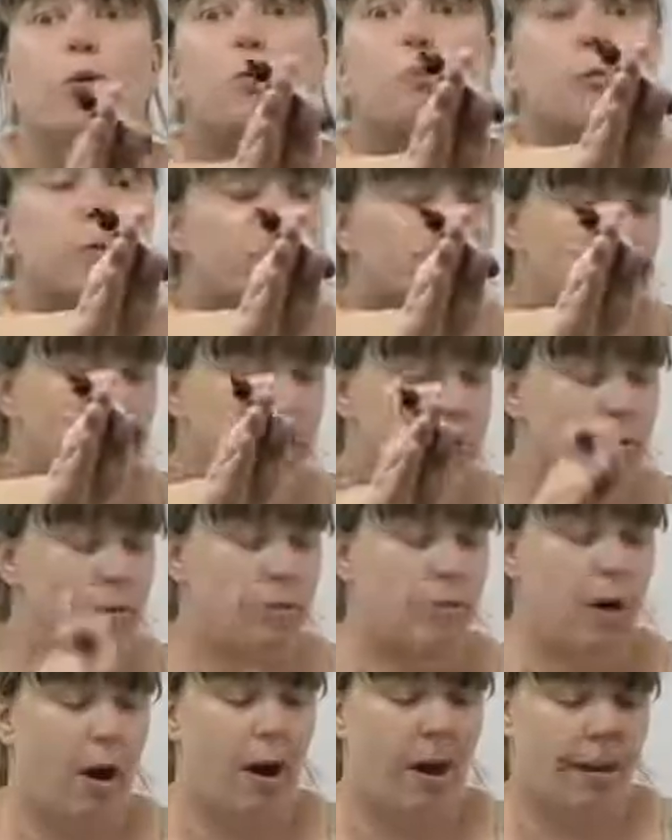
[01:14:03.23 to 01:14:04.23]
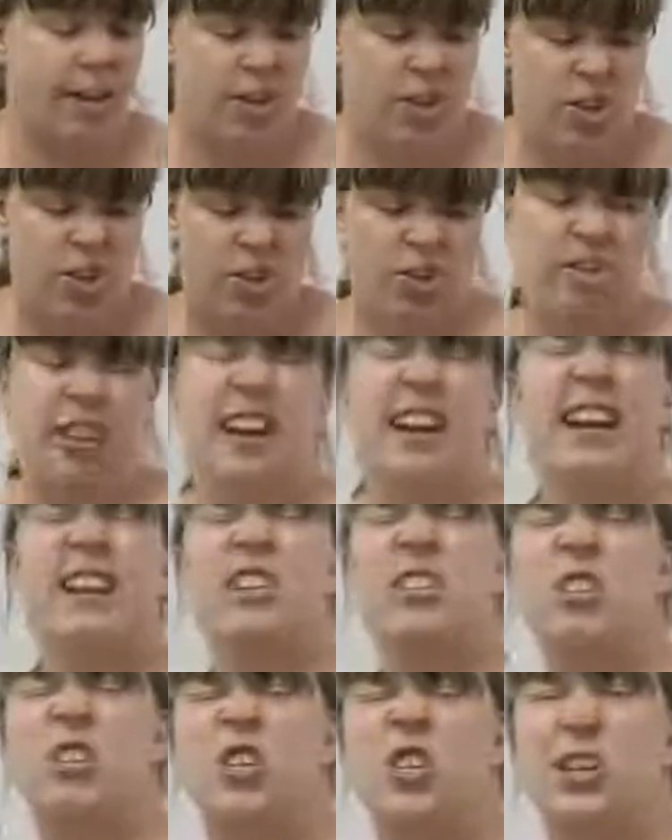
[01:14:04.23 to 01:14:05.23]
through on a
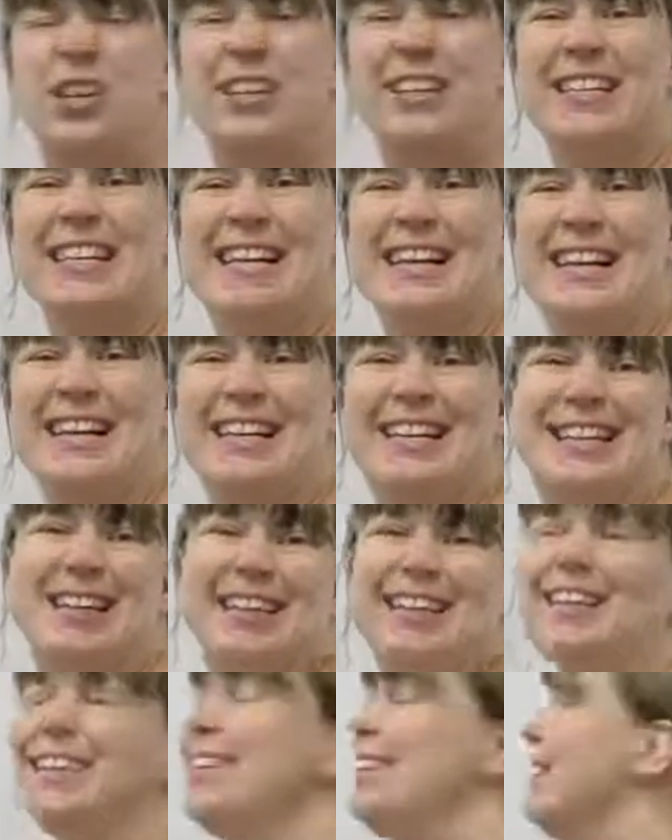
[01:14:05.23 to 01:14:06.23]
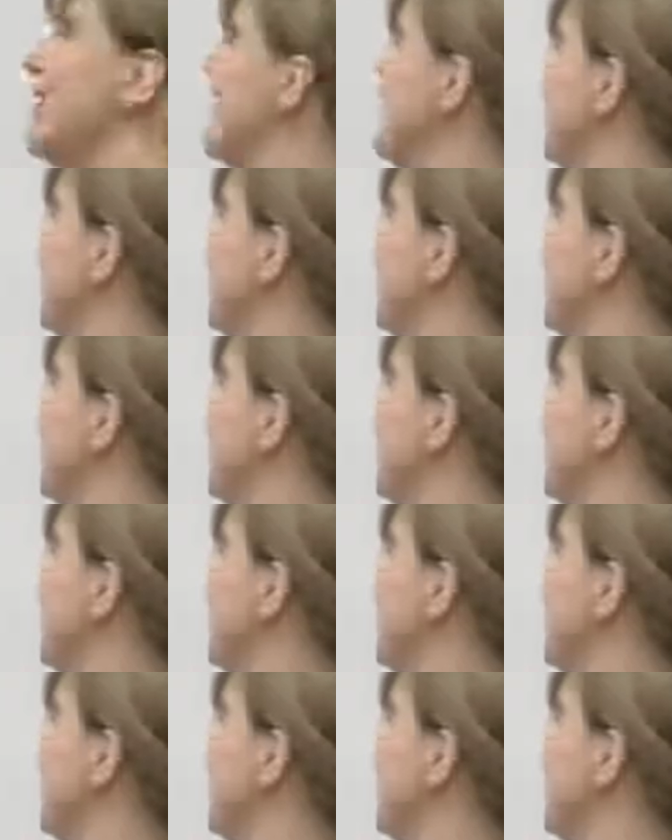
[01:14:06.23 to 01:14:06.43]
train journey. Oh,